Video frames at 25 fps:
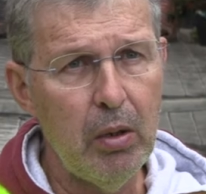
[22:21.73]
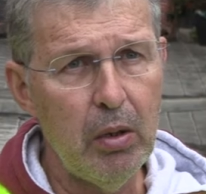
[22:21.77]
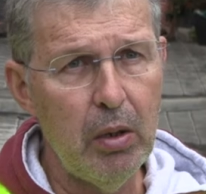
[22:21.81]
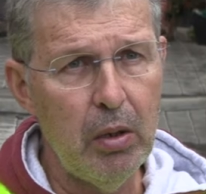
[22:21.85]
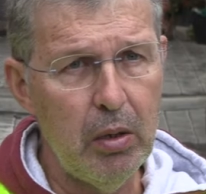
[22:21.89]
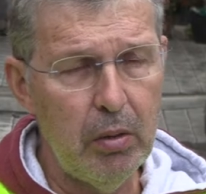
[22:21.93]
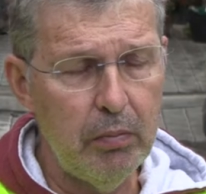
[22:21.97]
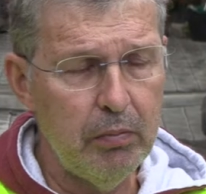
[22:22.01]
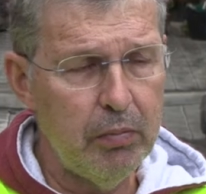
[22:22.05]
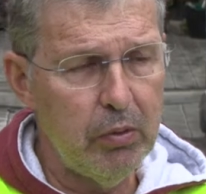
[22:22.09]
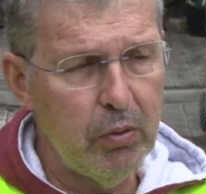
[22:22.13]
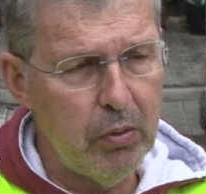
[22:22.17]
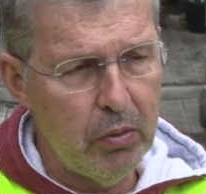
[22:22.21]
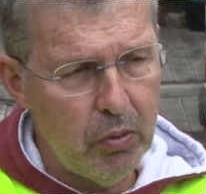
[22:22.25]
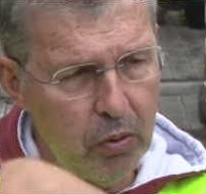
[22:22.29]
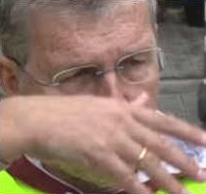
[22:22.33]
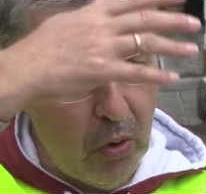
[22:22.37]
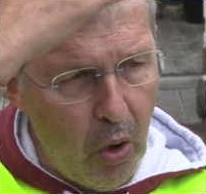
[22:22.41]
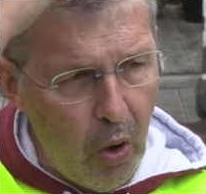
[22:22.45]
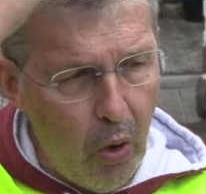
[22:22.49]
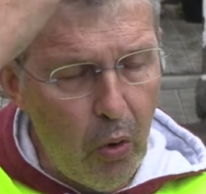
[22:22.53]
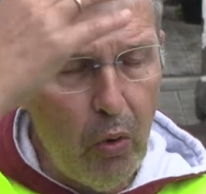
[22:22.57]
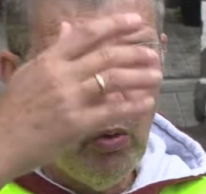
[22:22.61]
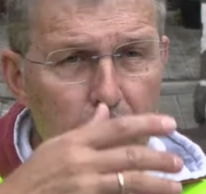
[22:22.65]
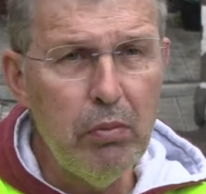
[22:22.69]
uh,
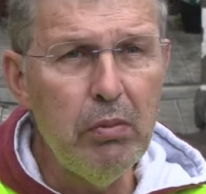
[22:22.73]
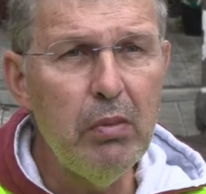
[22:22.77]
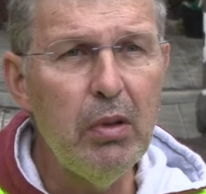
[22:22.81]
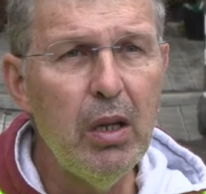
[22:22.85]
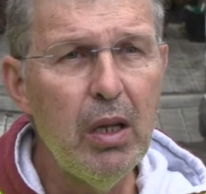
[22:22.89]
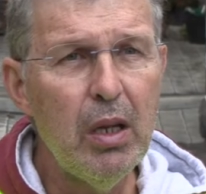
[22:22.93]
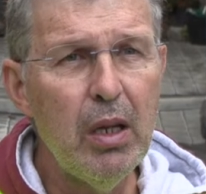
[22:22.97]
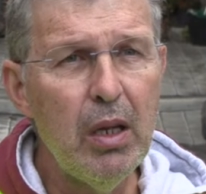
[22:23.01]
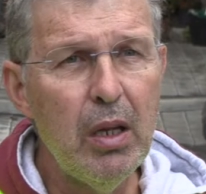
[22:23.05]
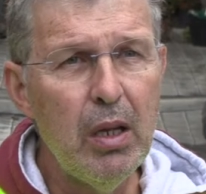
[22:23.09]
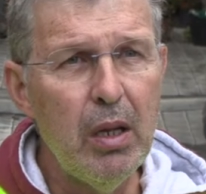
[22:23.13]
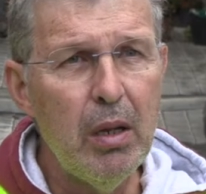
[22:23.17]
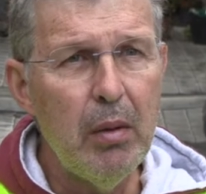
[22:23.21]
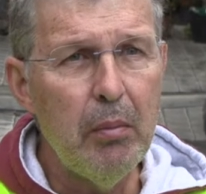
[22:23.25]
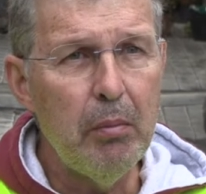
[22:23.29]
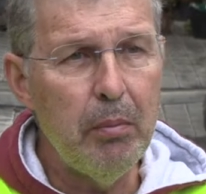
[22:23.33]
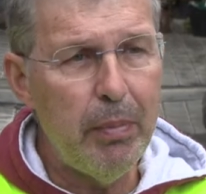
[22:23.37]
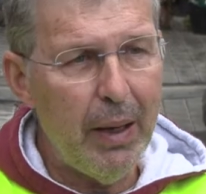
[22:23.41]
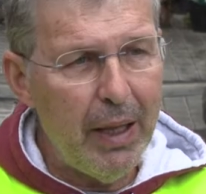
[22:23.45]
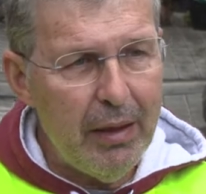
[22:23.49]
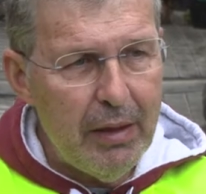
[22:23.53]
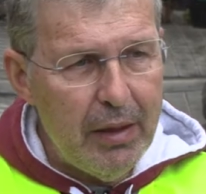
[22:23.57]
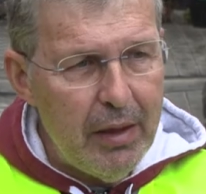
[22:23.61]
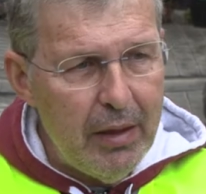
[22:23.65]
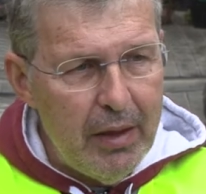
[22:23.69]
column,
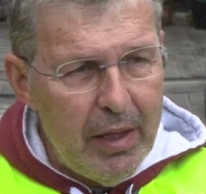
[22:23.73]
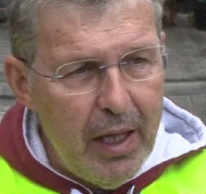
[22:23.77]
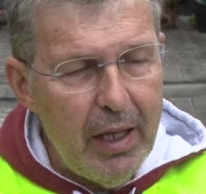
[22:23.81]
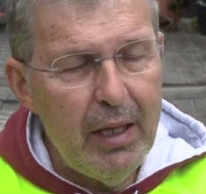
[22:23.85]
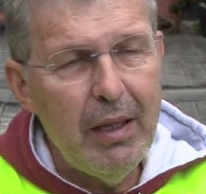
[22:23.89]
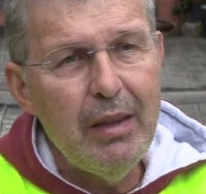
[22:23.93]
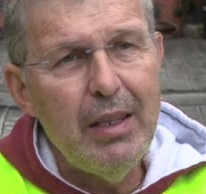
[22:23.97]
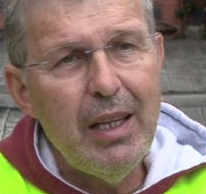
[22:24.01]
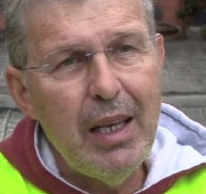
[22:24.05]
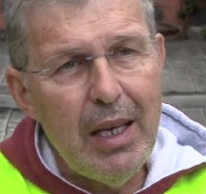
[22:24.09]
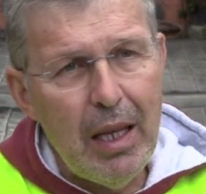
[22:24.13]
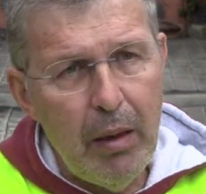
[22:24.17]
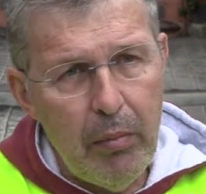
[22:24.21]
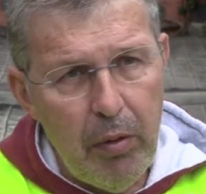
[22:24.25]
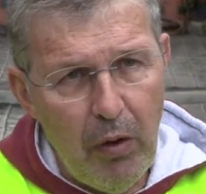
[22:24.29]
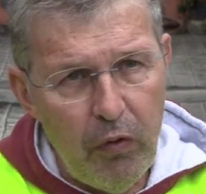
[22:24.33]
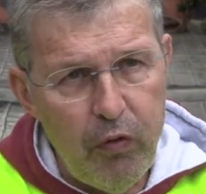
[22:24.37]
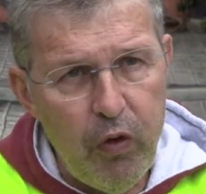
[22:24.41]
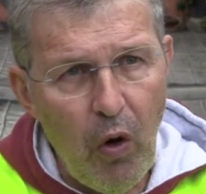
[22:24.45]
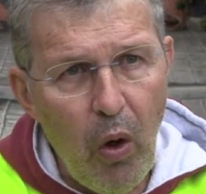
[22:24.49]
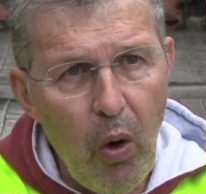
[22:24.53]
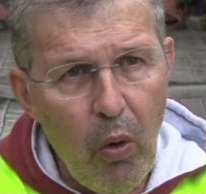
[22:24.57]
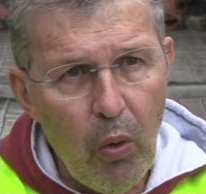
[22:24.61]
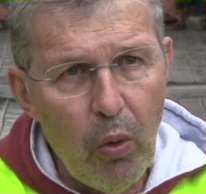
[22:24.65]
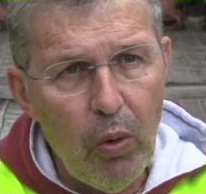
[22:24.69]
but then the lava
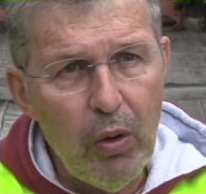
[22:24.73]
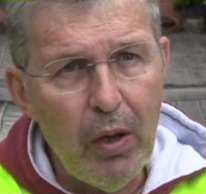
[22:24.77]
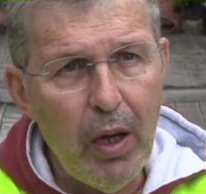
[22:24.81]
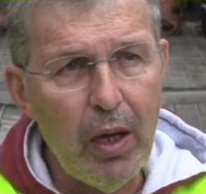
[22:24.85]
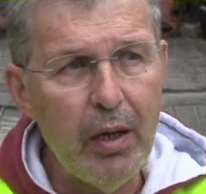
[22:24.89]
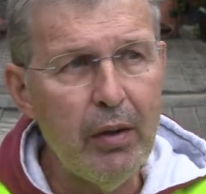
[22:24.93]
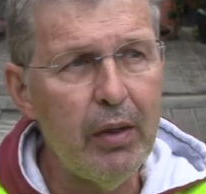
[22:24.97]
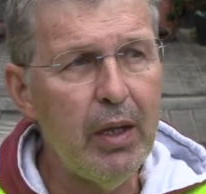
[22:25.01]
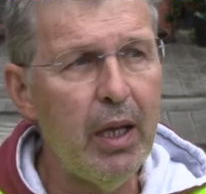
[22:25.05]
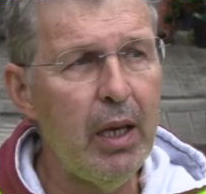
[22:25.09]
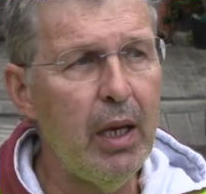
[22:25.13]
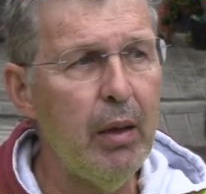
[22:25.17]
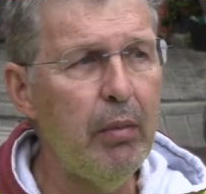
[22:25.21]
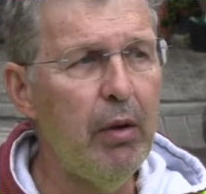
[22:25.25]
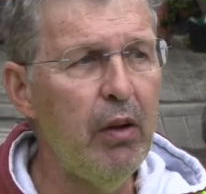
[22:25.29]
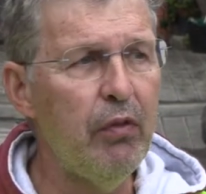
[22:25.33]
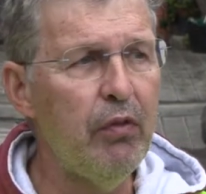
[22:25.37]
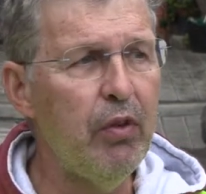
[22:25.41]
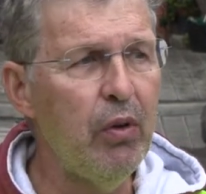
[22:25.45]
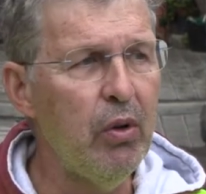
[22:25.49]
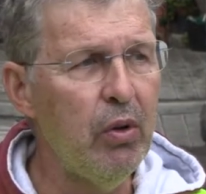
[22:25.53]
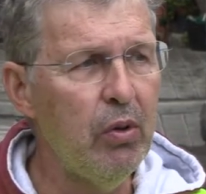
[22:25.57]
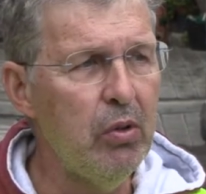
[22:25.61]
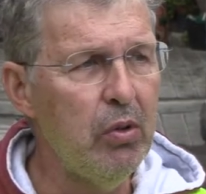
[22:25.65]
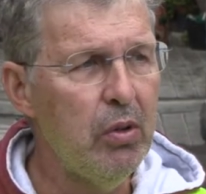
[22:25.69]
flow, and the lava
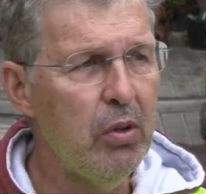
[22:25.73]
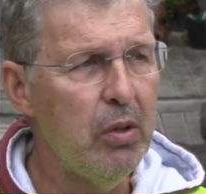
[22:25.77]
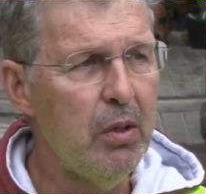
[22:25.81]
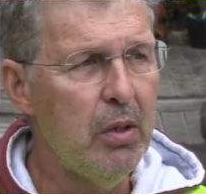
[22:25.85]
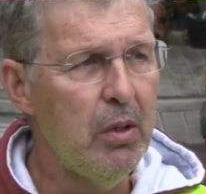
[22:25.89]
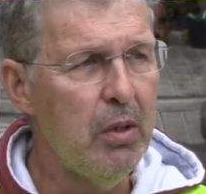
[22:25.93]
flow,